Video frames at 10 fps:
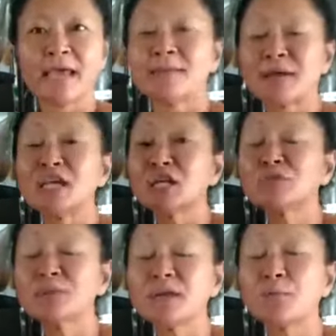But he
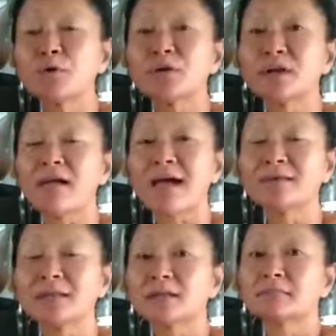looked really worried a lot.
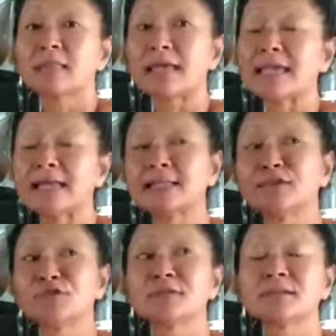It looked like he had
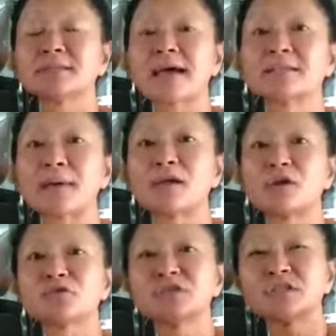tears in his eyes, but I
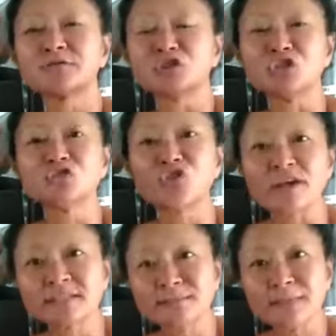go, Christopher, do you
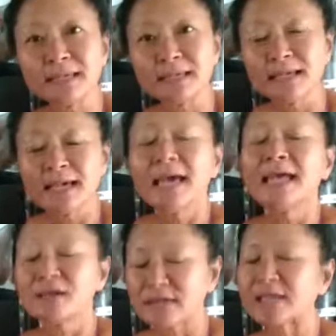trust me?
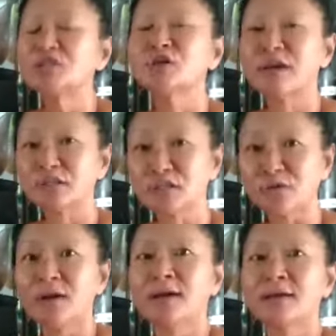And he goes, I
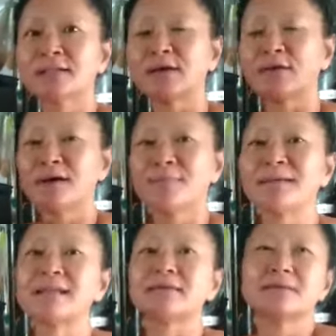do. So, but
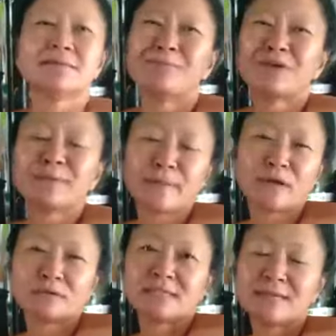you know, most people
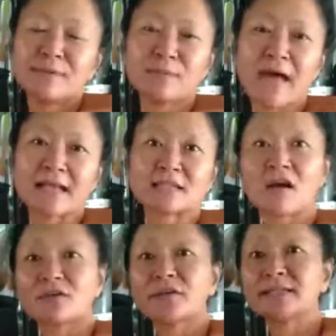don't see people acting
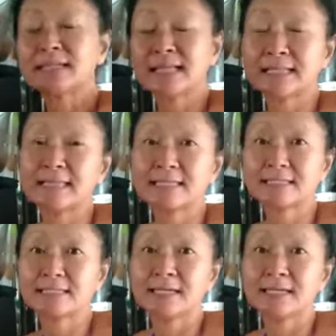all crazy like this.